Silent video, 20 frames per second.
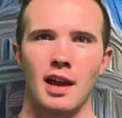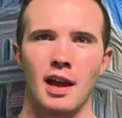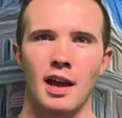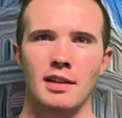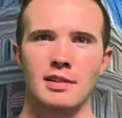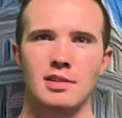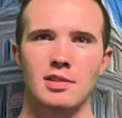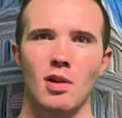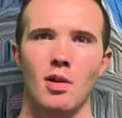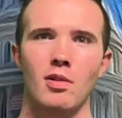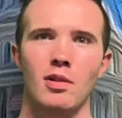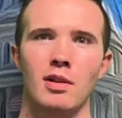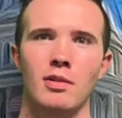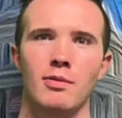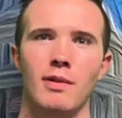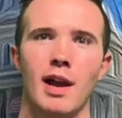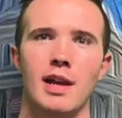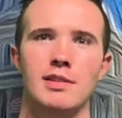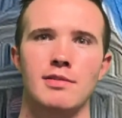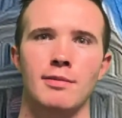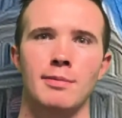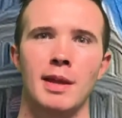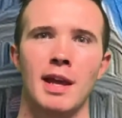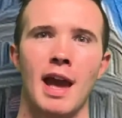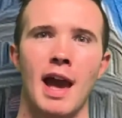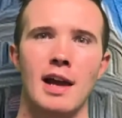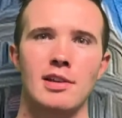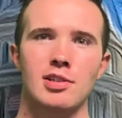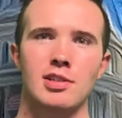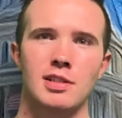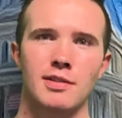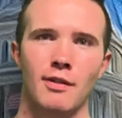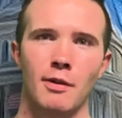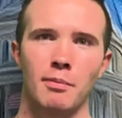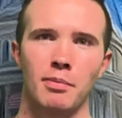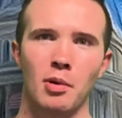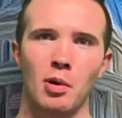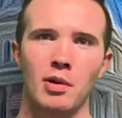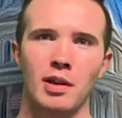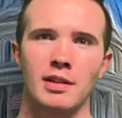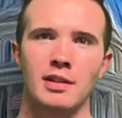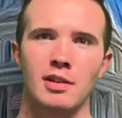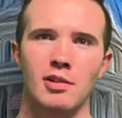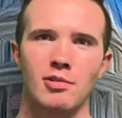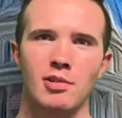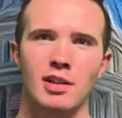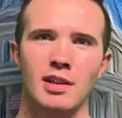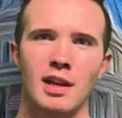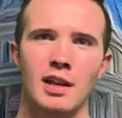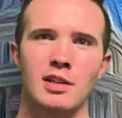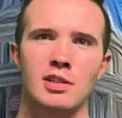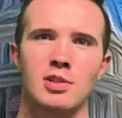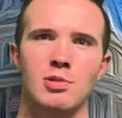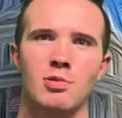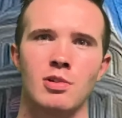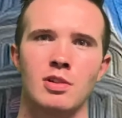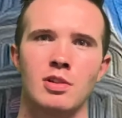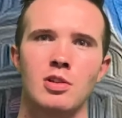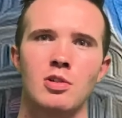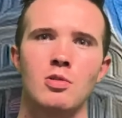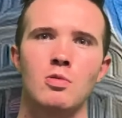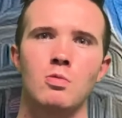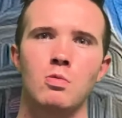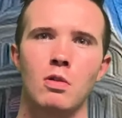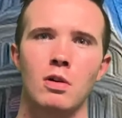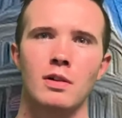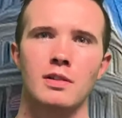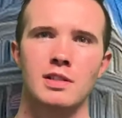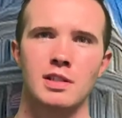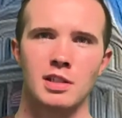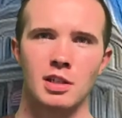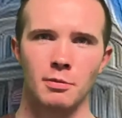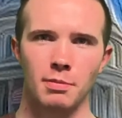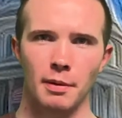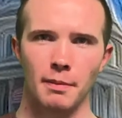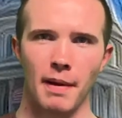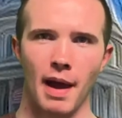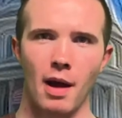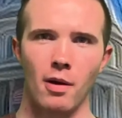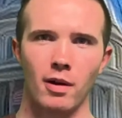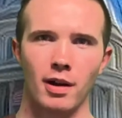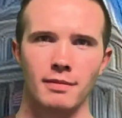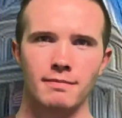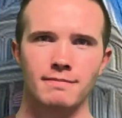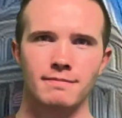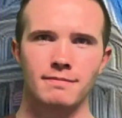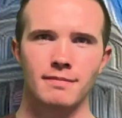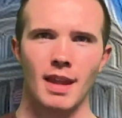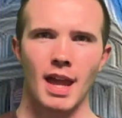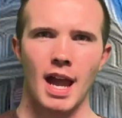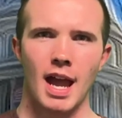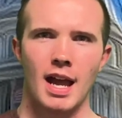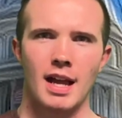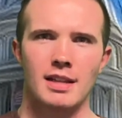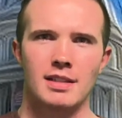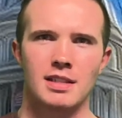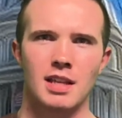and slowly rise from the ashes of a broken union into a new world superpower.